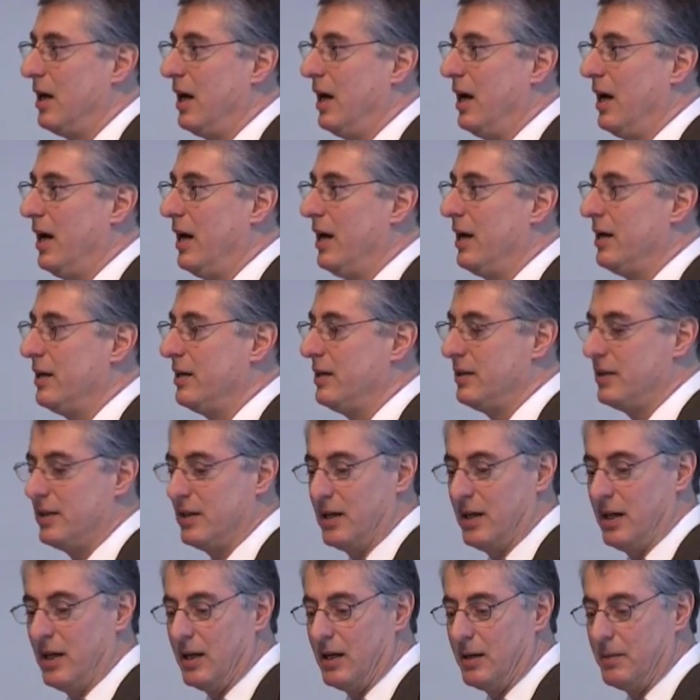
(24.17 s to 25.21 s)
and
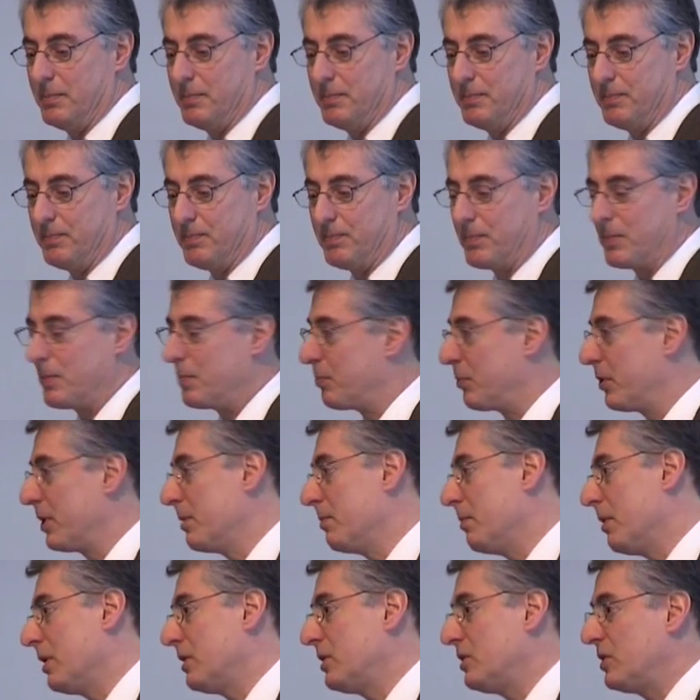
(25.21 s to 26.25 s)
pretty
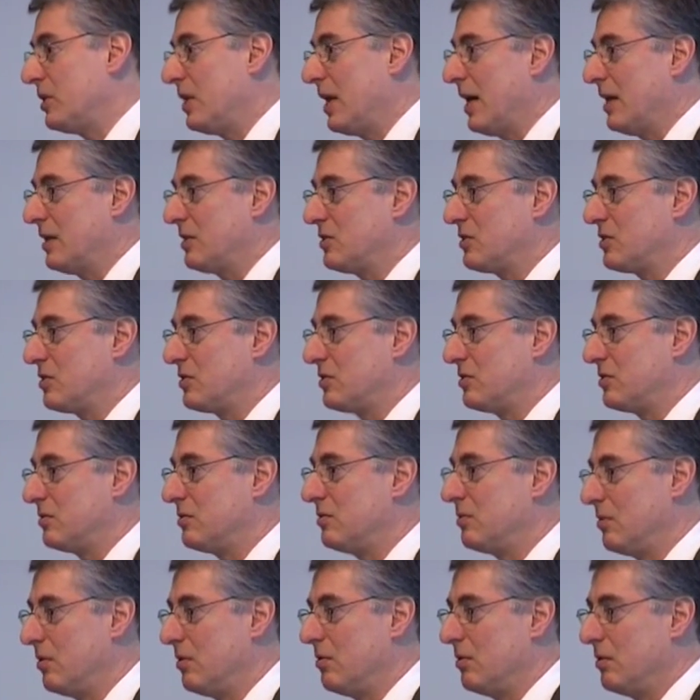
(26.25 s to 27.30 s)
much that's
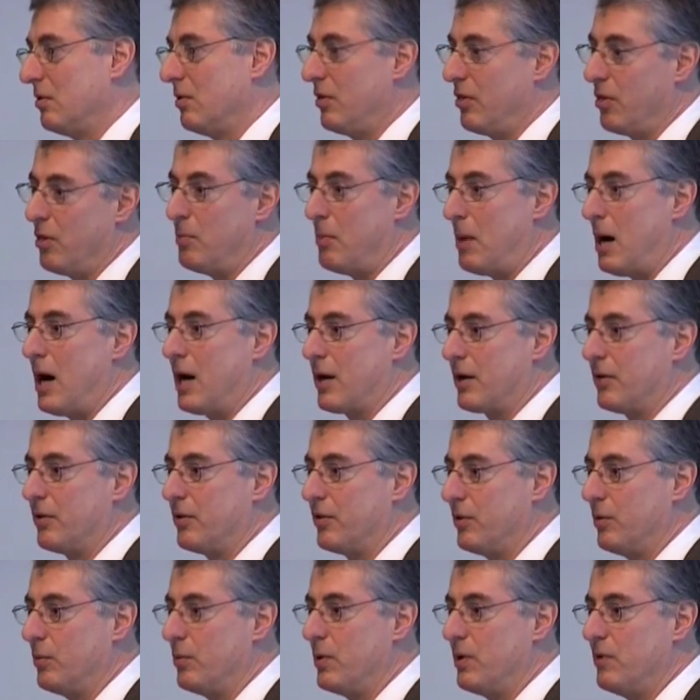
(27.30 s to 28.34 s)
the model
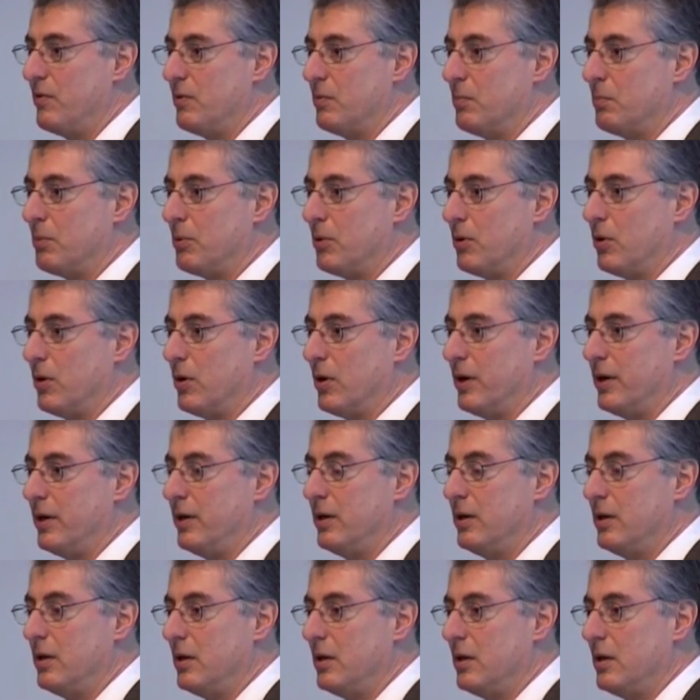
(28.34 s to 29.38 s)
that we've employed